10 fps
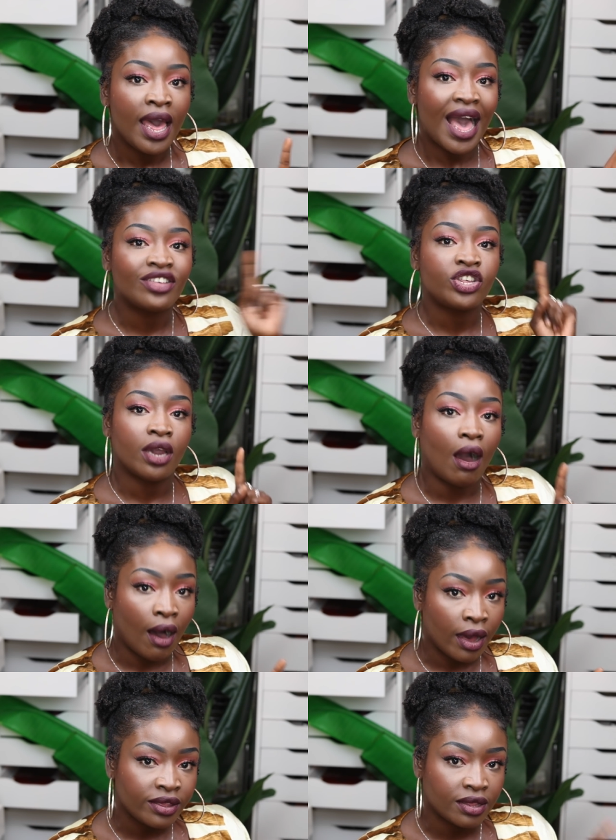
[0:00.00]
and she
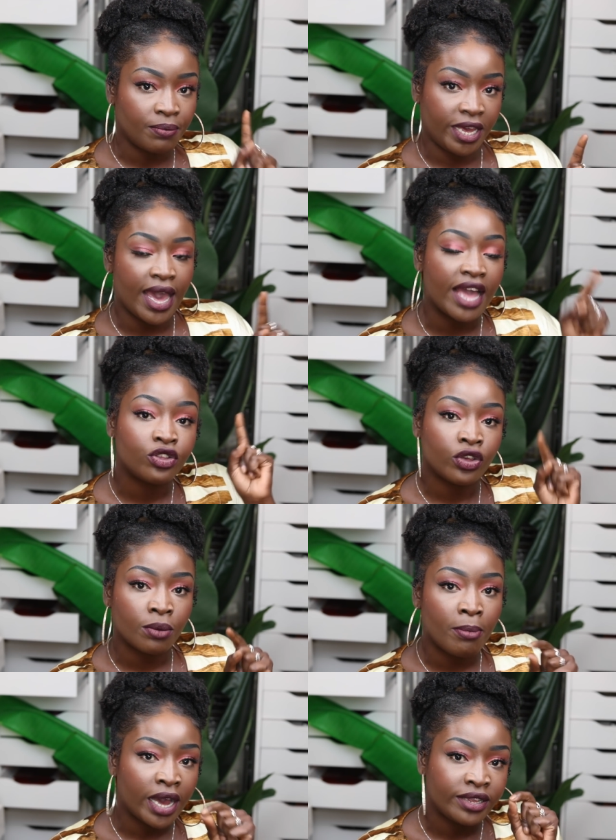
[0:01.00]
asked me and took
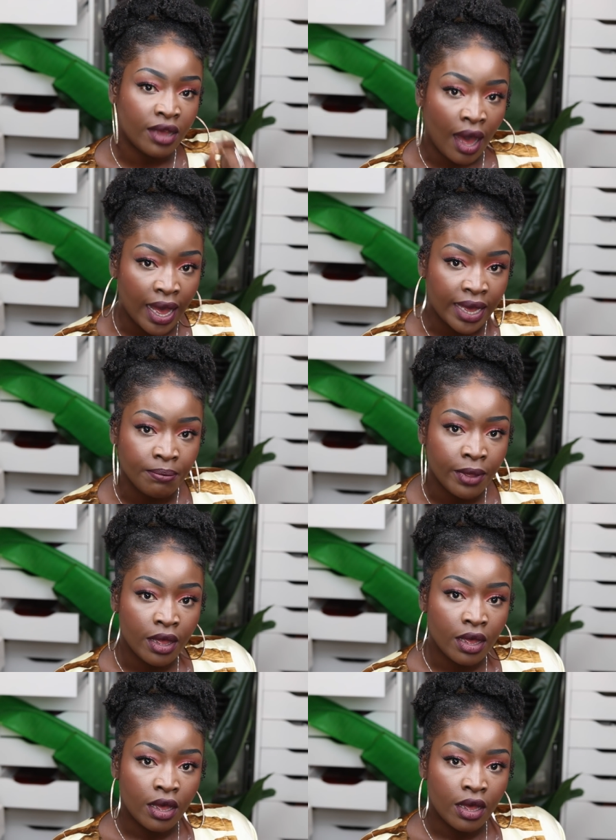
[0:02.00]
my time